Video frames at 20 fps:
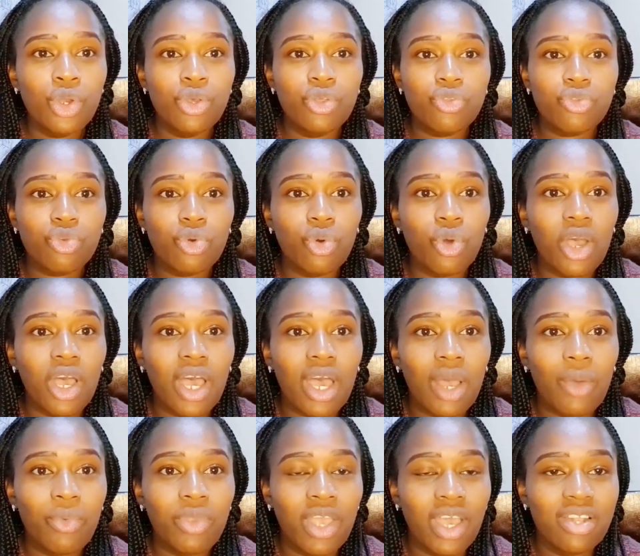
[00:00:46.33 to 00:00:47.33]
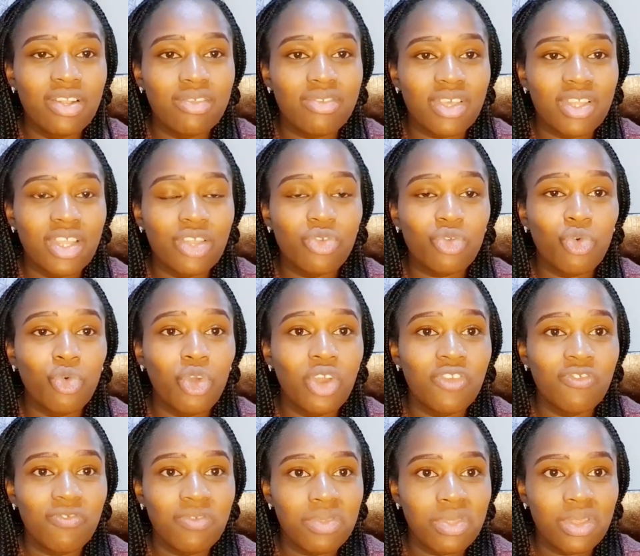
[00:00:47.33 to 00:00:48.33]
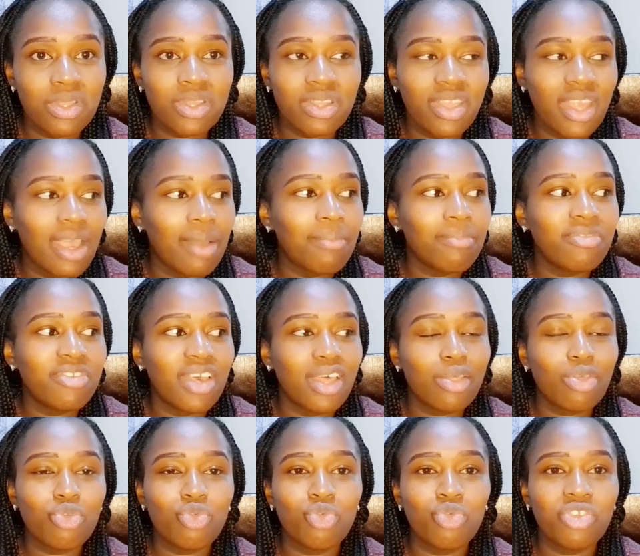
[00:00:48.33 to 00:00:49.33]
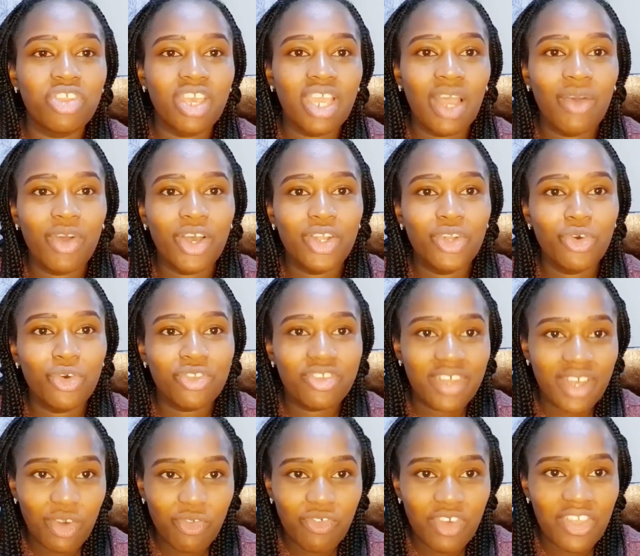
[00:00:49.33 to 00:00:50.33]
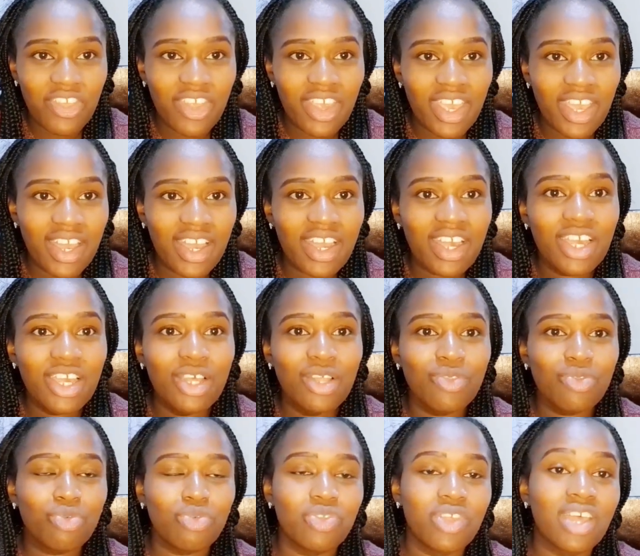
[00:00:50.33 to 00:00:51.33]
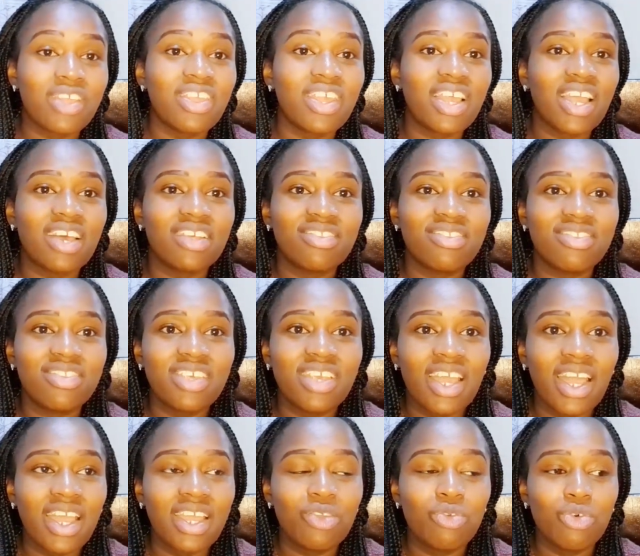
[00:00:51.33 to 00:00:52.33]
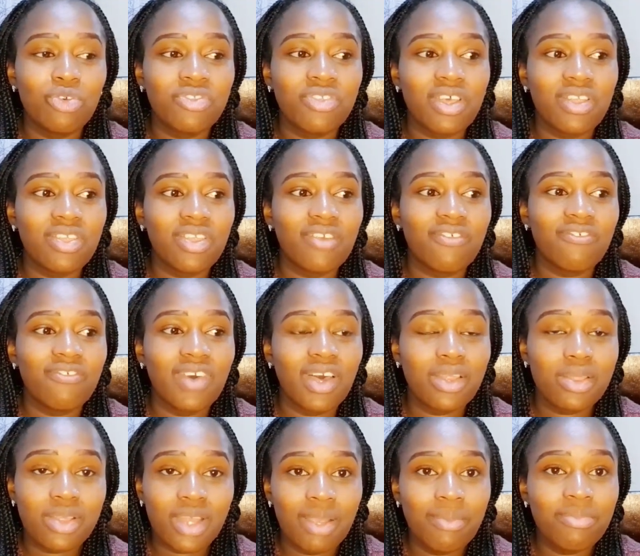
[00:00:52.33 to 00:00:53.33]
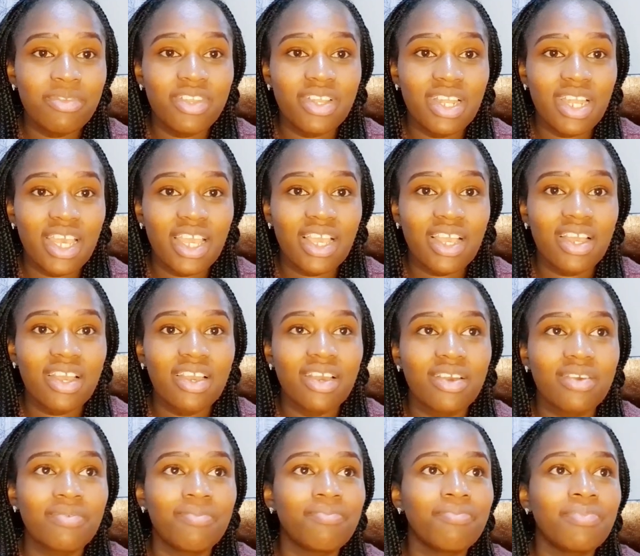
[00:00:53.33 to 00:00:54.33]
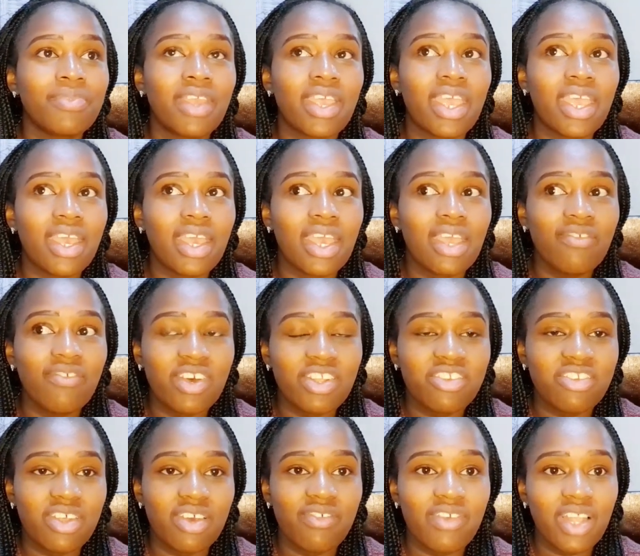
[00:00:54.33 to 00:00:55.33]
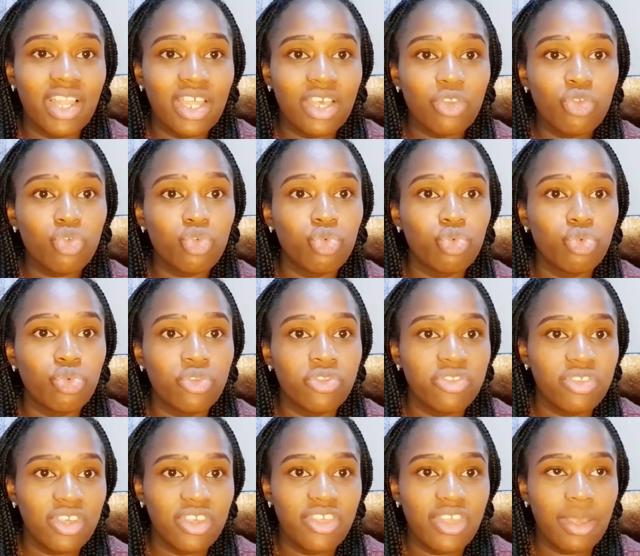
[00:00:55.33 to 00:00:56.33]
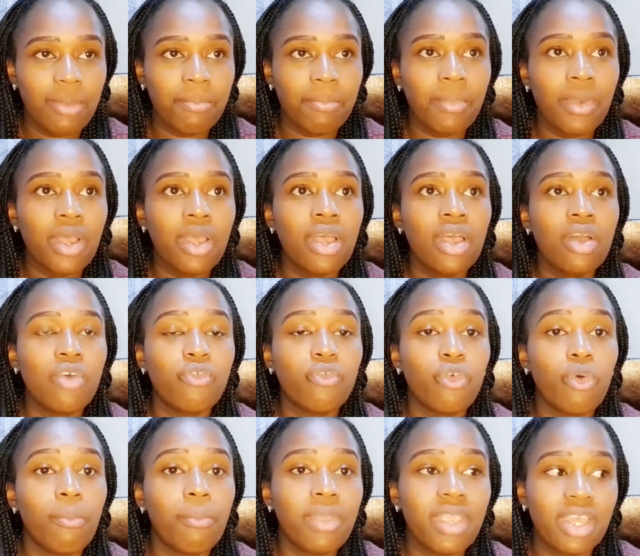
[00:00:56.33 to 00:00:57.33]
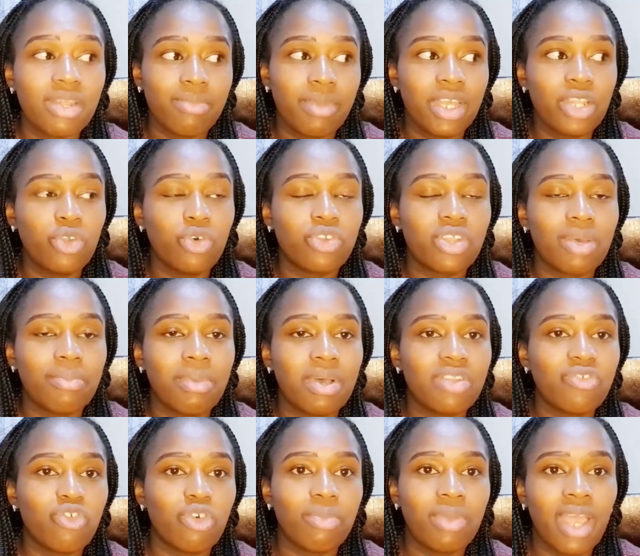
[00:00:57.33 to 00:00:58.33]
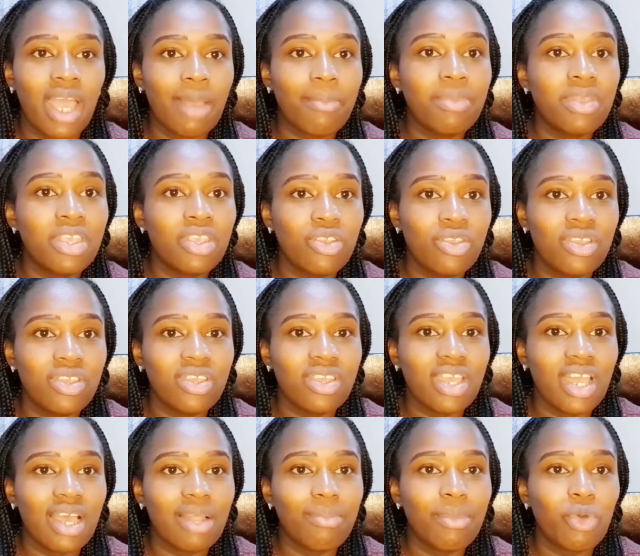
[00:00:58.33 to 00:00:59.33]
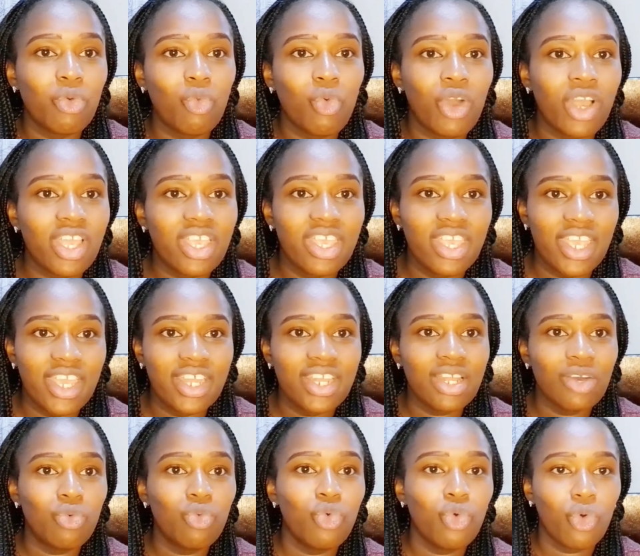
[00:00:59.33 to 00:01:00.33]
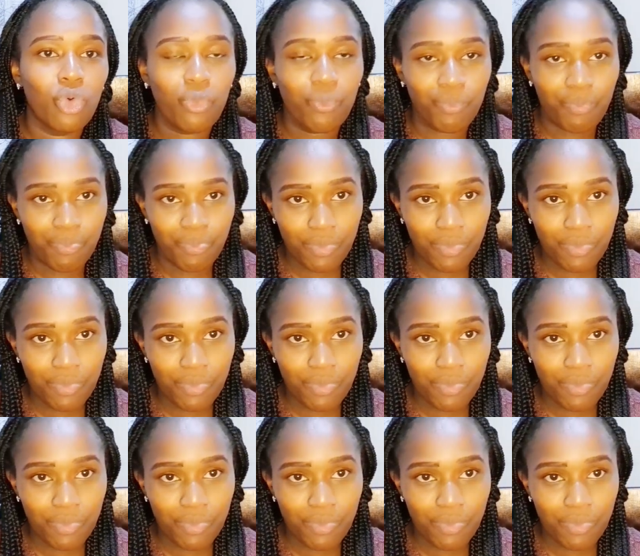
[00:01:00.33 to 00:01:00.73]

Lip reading: So we had decided to go and visit them, just to take our daughter over there so that they can see her. It was the first time like ever traveling to see them for me and my daughter, but for my hubby, he amekuwa akienda huko.